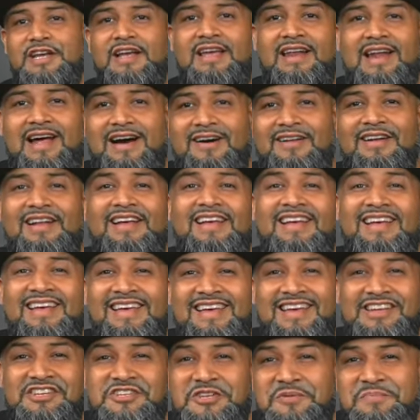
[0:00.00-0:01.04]
it out.
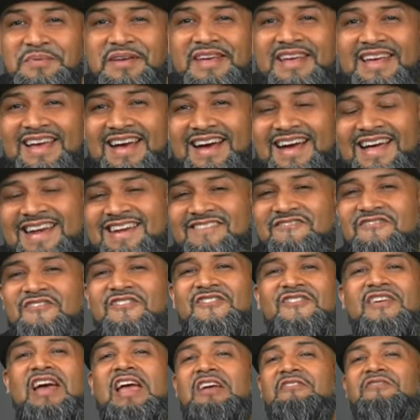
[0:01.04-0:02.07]
It should be an,
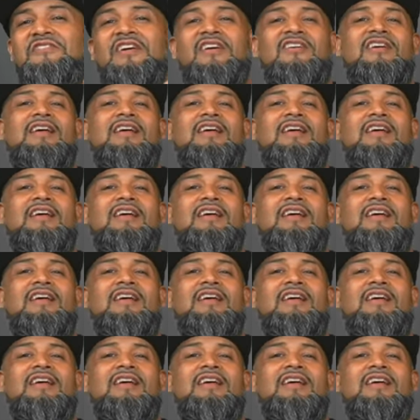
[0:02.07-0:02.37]
a very